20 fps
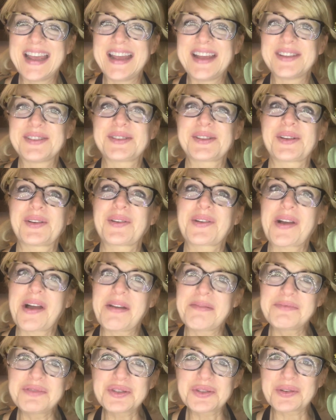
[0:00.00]
So
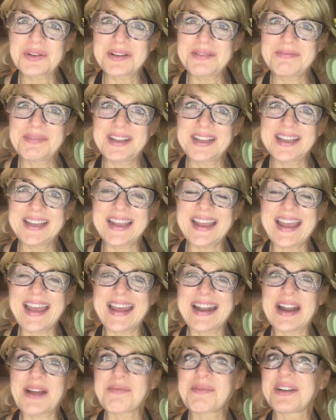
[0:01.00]
come join me
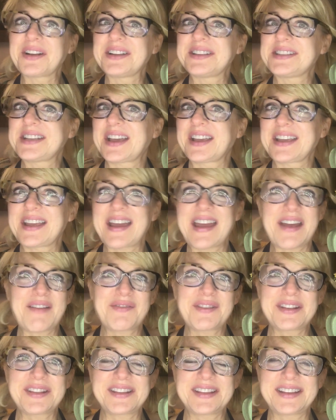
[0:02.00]
and I'm going to tell you
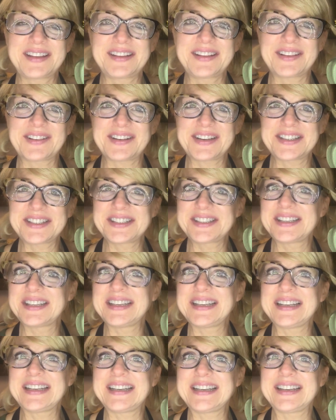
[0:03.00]
everything there is to
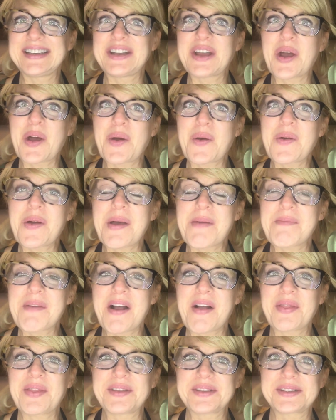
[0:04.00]
know
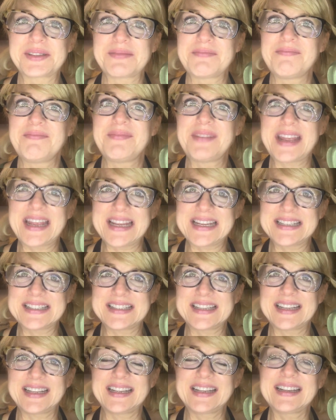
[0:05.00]
about this
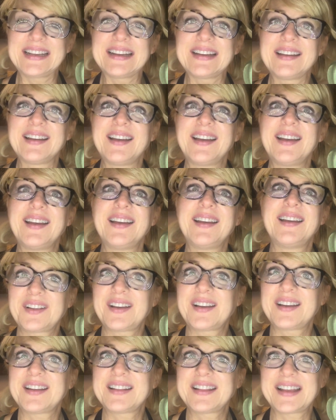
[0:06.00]
amazing
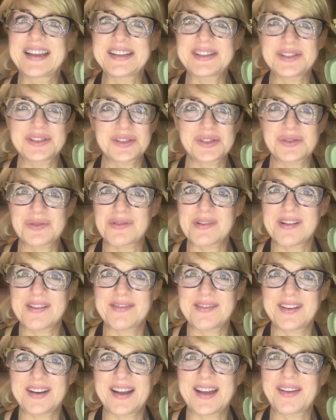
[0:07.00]
online store
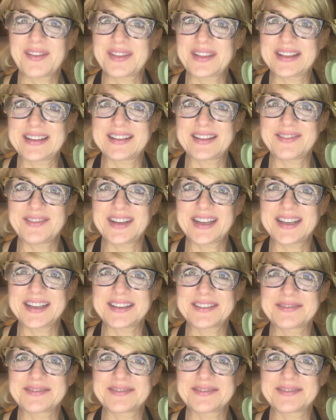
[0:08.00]
for healthy living.